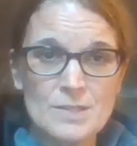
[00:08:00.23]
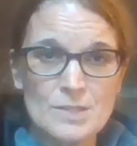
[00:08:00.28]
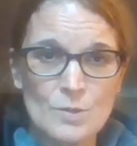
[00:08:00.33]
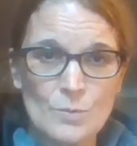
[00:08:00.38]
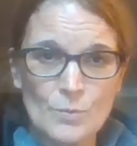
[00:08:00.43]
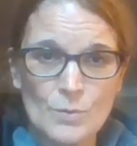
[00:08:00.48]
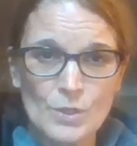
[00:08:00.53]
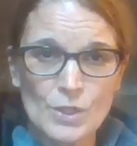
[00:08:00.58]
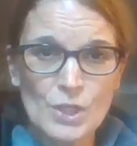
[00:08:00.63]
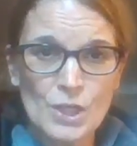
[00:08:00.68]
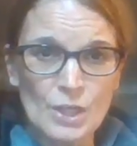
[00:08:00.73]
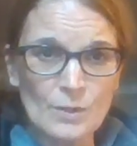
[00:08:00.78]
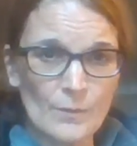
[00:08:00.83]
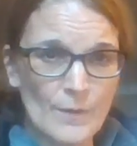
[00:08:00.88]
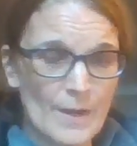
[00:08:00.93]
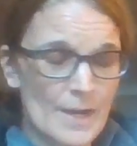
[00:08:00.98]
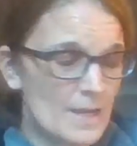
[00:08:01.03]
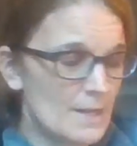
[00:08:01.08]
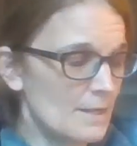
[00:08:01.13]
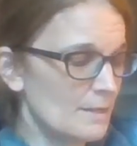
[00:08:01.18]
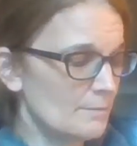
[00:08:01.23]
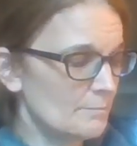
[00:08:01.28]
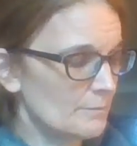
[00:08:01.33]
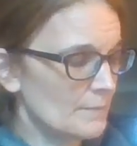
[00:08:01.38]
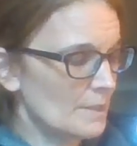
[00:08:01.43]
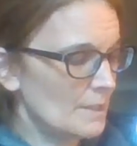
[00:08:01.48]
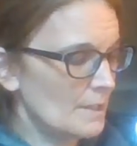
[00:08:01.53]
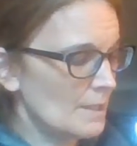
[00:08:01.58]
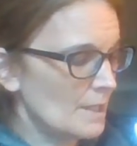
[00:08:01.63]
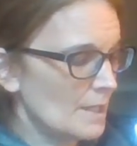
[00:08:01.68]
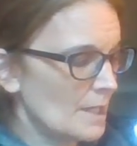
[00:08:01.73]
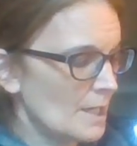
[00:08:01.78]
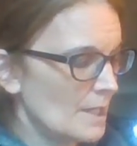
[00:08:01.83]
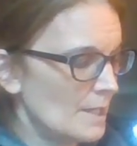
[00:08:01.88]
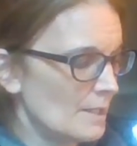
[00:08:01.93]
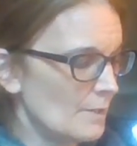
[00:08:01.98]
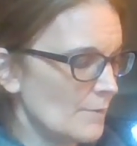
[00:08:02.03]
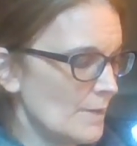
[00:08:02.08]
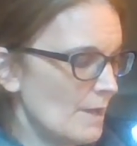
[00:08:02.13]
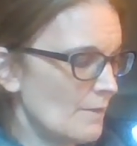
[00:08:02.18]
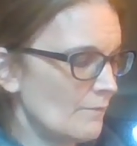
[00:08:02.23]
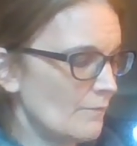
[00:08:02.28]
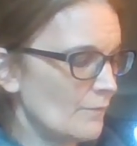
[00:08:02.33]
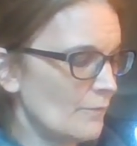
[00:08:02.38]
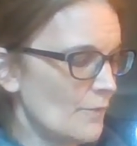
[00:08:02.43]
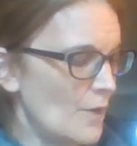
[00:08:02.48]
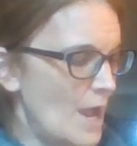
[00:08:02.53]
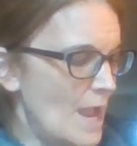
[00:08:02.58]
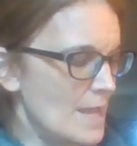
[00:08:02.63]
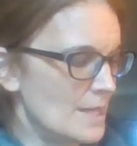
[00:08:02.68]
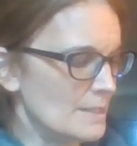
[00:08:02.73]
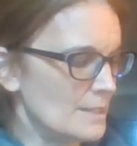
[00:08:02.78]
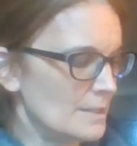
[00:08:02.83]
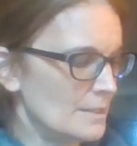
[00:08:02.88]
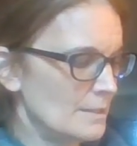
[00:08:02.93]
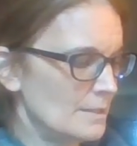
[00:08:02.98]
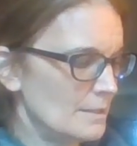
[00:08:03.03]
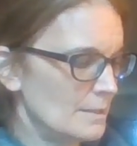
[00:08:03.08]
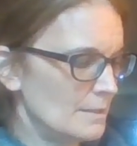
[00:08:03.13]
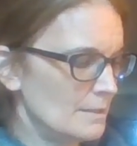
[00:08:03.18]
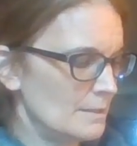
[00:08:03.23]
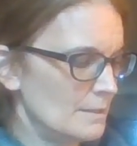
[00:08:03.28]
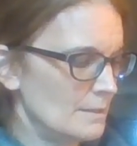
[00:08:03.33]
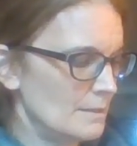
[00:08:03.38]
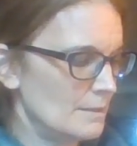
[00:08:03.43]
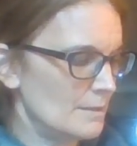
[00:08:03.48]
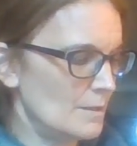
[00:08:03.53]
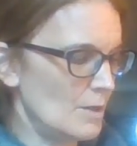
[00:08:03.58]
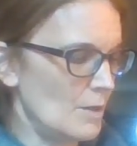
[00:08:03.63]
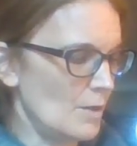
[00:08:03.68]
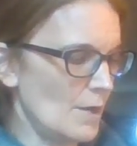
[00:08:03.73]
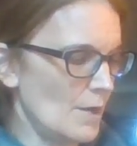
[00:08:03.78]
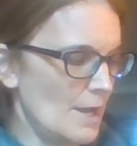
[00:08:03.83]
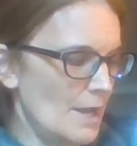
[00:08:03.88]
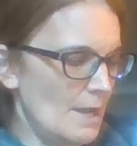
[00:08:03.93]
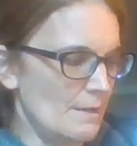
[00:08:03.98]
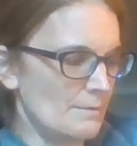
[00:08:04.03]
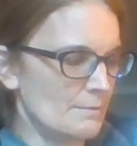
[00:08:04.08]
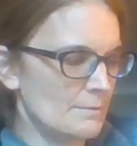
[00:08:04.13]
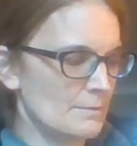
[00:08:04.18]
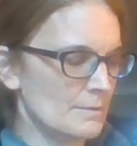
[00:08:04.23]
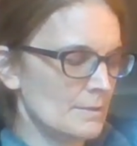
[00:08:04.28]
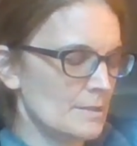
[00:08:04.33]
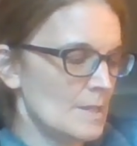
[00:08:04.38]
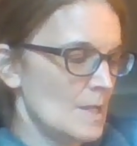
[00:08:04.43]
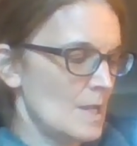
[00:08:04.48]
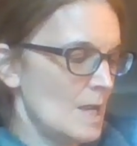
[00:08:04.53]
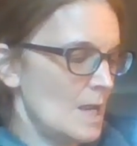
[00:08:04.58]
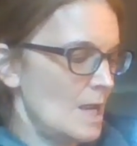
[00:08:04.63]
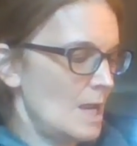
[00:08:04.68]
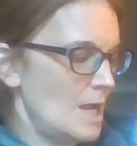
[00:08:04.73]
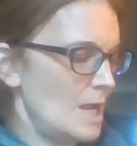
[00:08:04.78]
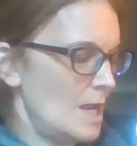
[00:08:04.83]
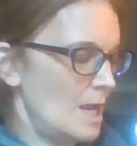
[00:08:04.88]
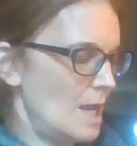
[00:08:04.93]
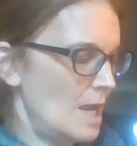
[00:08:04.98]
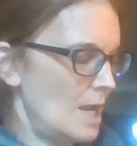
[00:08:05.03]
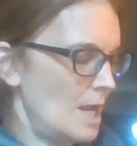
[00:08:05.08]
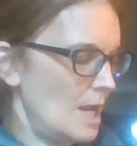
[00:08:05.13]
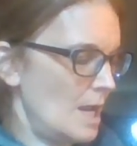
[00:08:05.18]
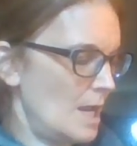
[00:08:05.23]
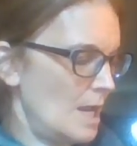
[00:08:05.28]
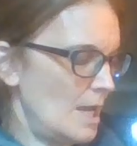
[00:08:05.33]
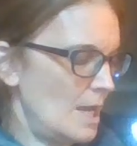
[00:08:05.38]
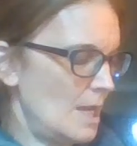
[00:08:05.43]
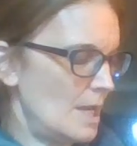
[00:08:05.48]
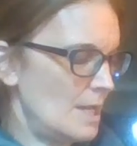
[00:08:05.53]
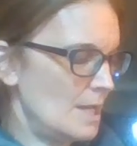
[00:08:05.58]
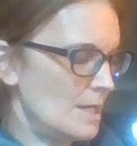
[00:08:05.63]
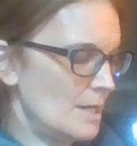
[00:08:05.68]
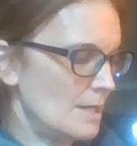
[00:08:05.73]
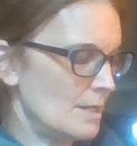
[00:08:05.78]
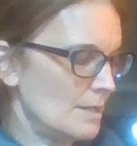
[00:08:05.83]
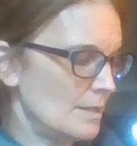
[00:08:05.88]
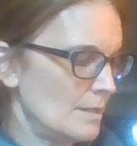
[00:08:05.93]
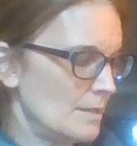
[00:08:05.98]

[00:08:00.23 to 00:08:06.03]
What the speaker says: so we're good, right? Then we have friend. Okay, unfriendly,